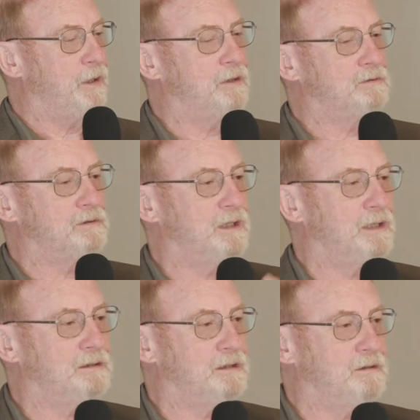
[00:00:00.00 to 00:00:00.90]

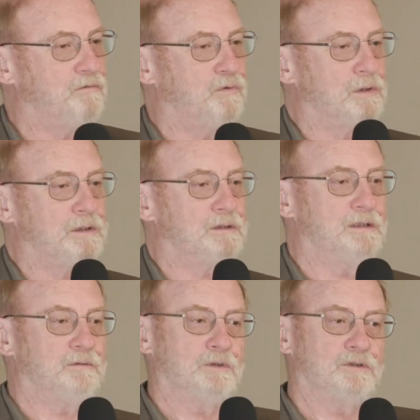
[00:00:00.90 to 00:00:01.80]

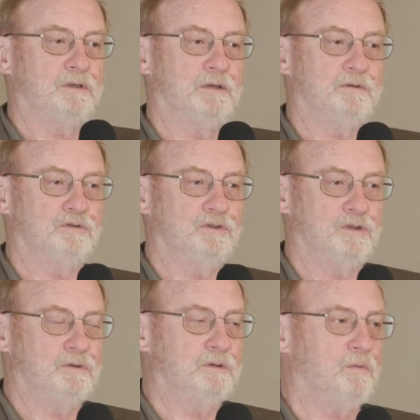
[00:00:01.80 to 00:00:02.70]
post-1914, which are known as
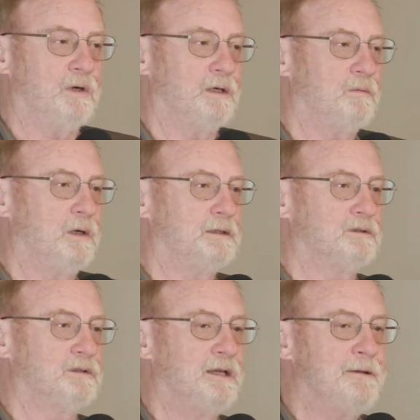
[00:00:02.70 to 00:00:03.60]
junior water
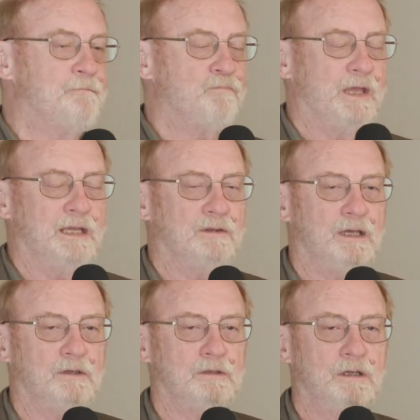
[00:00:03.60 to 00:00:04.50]
rights, and
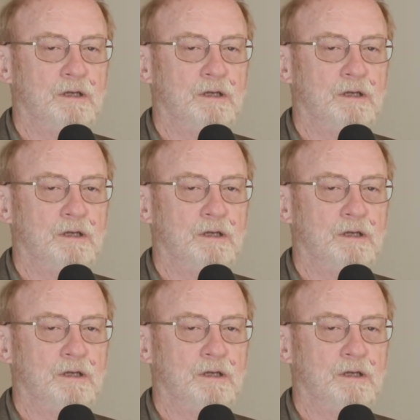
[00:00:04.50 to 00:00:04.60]
then